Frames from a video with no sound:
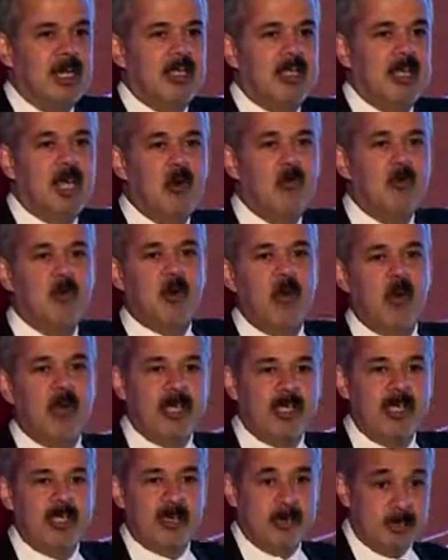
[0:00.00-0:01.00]
now
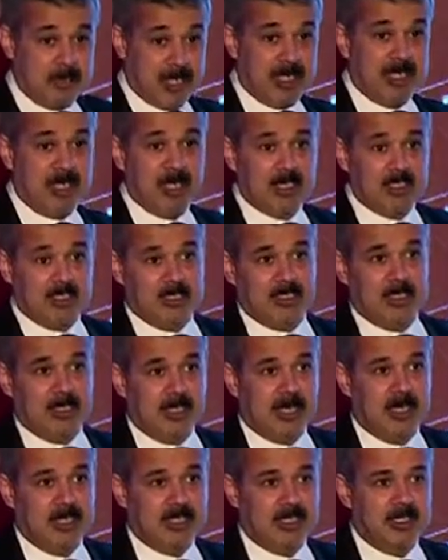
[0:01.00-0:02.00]
provided by us in
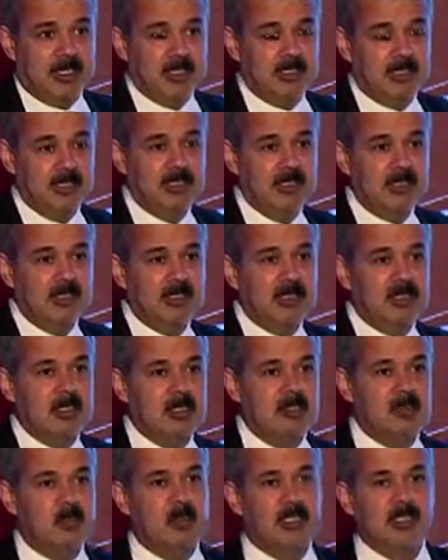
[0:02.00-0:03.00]
IT
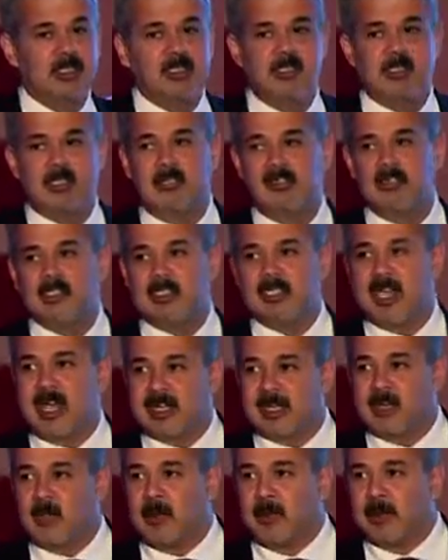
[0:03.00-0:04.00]
with a service
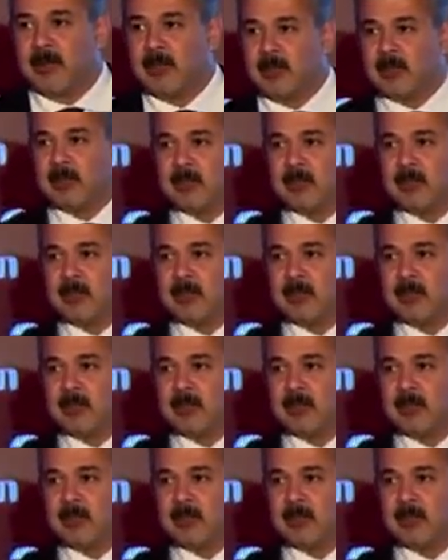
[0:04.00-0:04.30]
catalog.